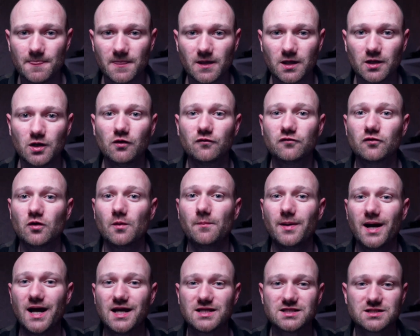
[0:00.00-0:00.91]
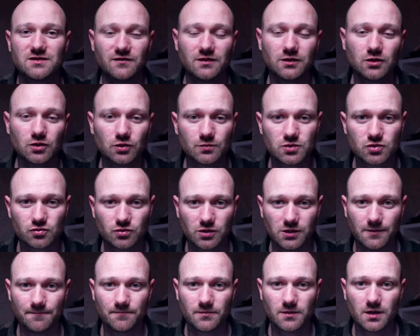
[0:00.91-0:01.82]
can offer a passive income
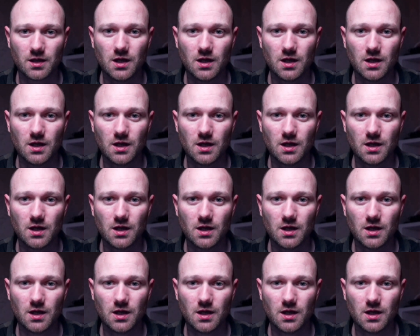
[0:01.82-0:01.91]
stream.